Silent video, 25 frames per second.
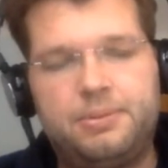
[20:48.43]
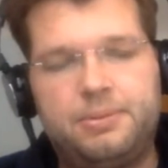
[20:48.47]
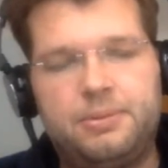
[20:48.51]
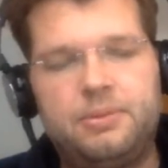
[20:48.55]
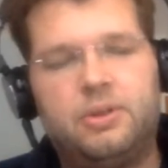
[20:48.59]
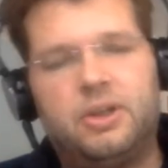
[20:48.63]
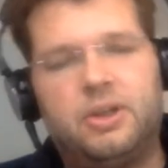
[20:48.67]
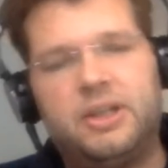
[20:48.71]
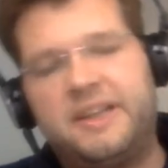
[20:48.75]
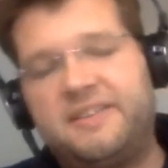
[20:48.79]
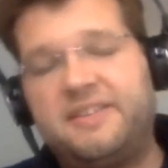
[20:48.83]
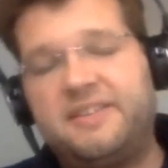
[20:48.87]

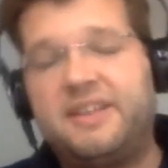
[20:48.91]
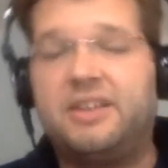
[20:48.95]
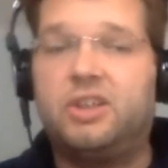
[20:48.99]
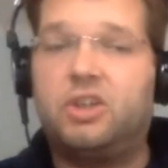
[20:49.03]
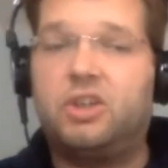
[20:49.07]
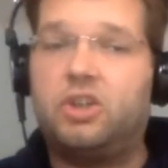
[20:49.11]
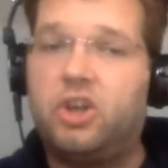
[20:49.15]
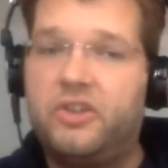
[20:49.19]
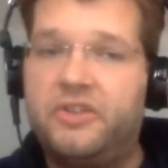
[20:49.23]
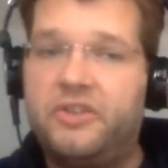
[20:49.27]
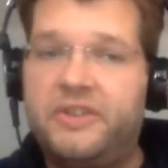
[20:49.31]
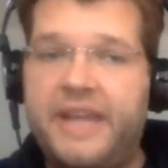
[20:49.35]
or let's say
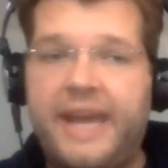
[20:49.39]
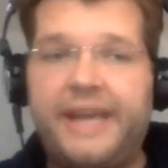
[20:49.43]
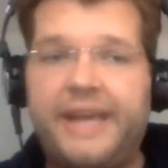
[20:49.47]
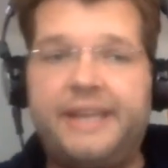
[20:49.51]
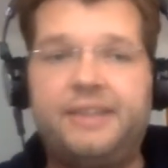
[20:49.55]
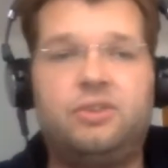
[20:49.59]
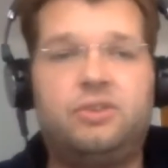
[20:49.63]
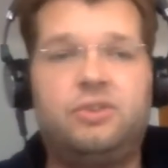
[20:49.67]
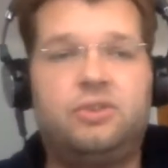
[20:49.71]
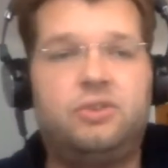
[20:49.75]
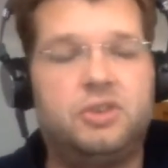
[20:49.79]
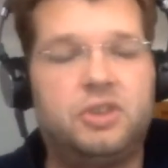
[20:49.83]
they
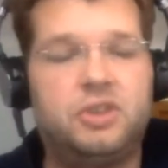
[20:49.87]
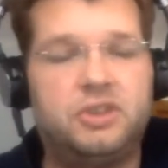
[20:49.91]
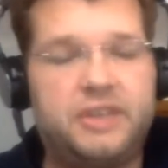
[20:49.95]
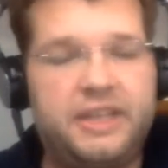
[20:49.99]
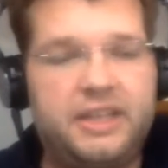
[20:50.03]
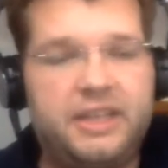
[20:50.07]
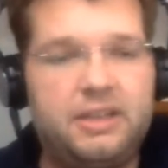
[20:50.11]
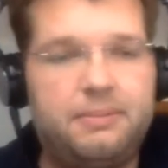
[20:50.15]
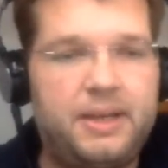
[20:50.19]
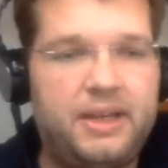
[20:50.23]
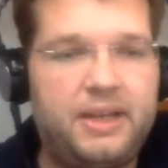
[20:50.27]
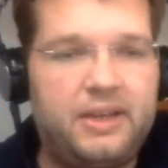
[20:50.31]
connect to the
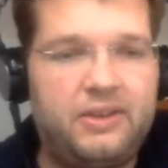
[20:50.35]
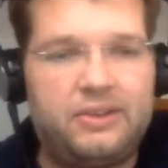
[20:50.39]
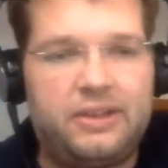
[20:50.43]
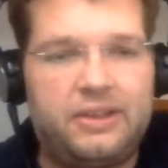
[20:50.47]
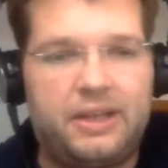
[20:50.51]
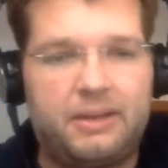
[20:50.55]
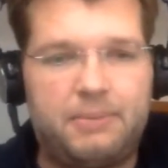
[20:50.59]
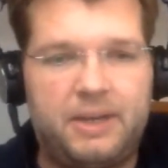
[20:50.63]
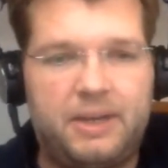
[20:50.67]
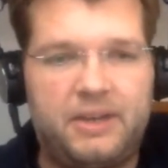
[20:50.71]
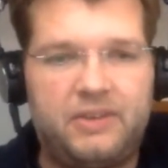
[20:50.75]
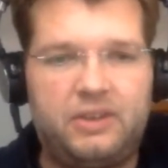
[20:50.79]
database,
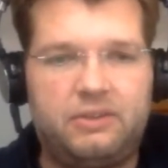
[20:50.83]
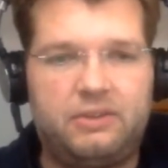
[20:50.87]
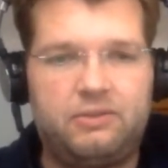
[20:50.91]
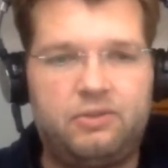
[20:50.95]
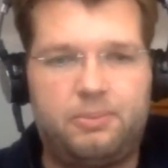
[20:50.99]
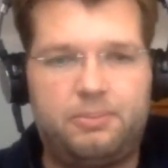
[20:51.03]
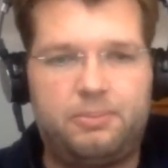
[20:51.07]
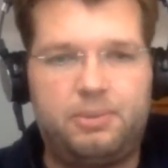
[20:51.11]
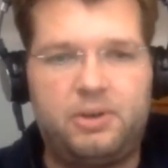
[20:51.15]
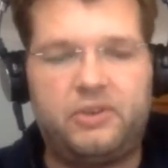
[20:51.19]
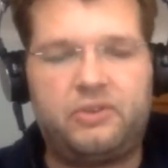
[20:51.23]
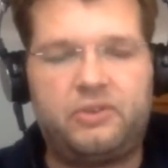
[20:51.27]
like MySQL
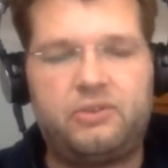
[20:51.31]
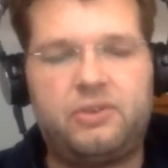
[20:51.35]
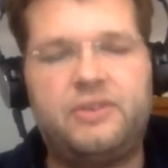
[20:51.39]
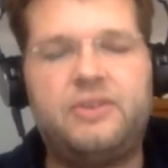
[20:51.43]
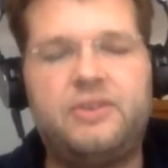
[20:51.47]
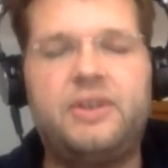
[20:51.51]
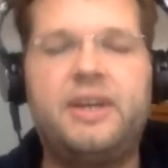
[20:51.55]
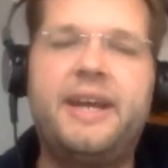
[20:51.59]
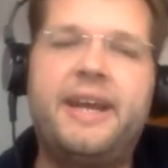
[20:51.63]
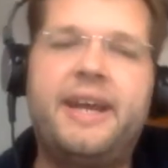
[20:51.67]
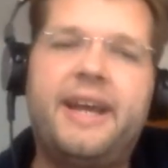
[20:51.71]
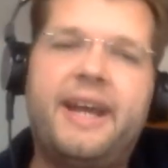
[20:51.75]
or
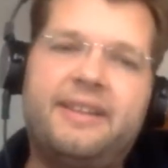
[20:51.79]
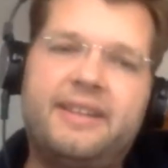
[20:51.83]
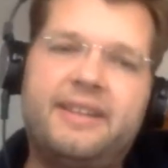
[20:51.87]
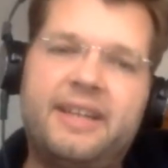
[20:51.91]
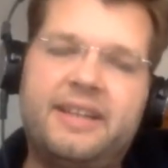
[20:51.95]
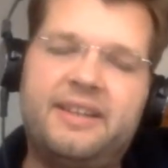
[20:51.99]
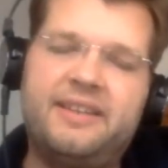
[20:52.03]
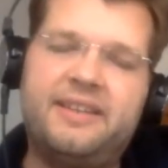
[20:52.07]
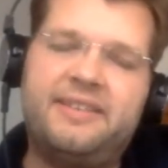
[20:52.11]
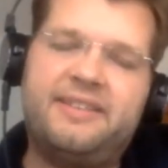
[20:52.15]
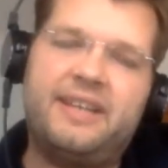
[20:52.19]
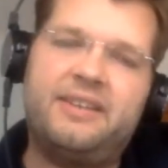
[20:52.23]
Postgres, and
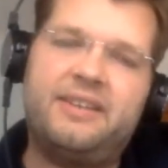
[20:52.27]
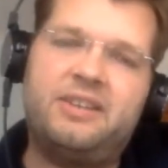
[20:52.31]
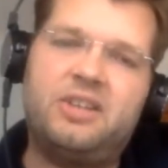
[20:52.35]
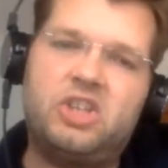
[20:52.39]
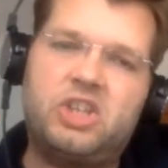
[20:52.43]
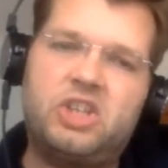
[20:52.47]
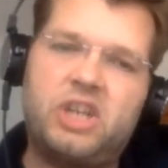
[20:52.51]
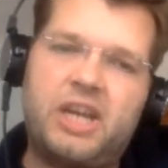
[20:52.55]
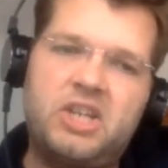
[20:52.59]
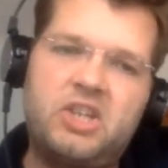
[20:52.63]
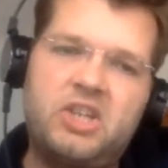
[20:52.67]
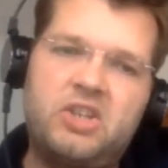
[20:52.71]
then they send the
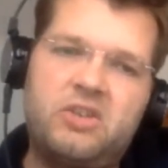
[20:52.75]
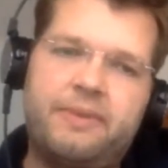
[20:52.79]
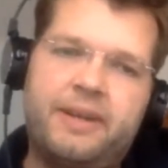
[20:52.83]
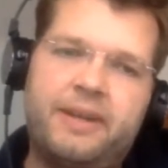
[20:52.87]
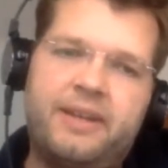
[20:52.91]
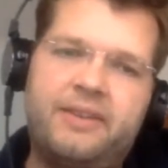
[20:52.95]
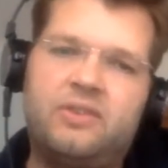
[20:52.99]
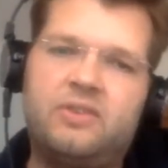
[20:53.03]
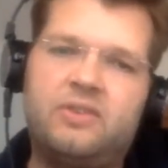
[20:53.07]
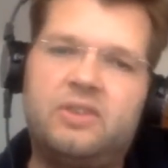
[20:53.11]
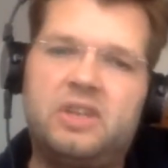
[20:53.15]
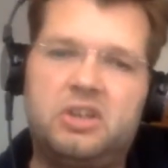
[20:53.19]
change
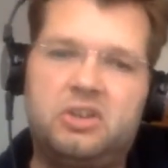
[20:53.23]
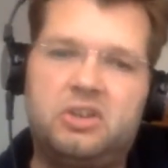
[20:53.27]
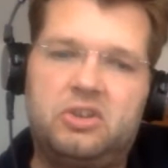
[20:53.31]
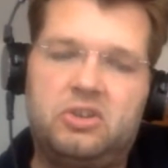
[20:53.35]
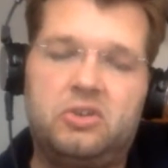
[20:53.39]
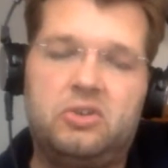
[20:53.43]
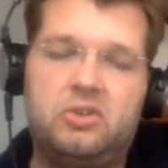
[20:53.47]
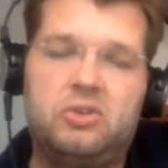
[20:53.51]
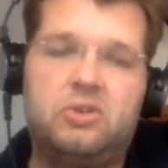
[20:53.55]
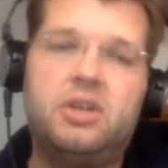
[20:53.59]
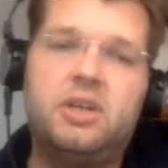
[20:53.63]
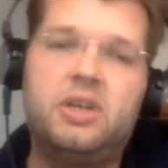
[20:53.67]
events
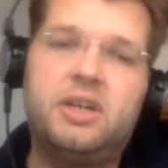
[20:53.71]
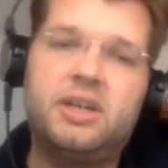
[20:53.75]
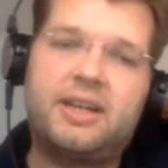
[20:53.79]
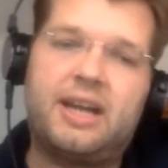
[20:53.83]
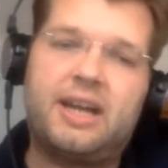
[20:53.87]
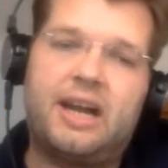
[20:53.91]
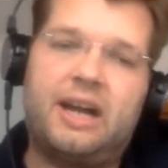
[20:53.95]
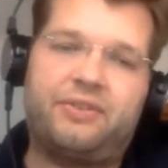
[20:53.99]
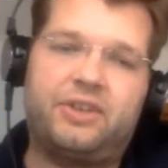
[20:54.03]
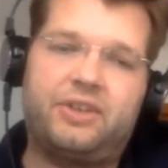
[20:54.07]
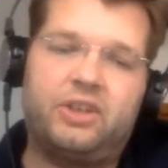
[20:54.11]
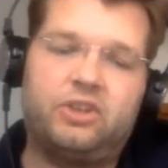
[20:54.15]
into
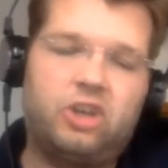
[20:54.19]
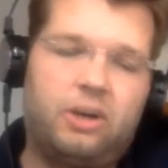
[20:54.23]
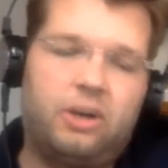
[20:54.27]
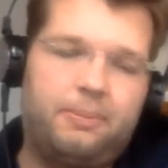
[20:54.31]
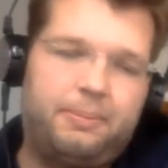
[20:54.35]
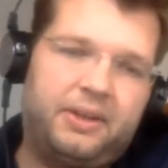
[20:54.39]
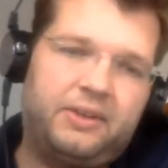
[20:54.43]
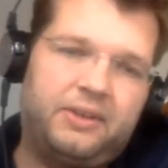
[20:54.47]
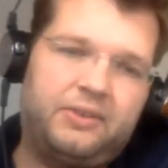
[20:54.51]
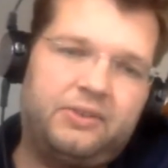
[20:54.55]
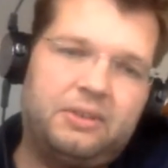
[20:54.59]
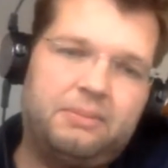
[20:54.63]
Kafka
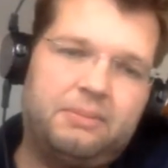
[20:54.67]
topics.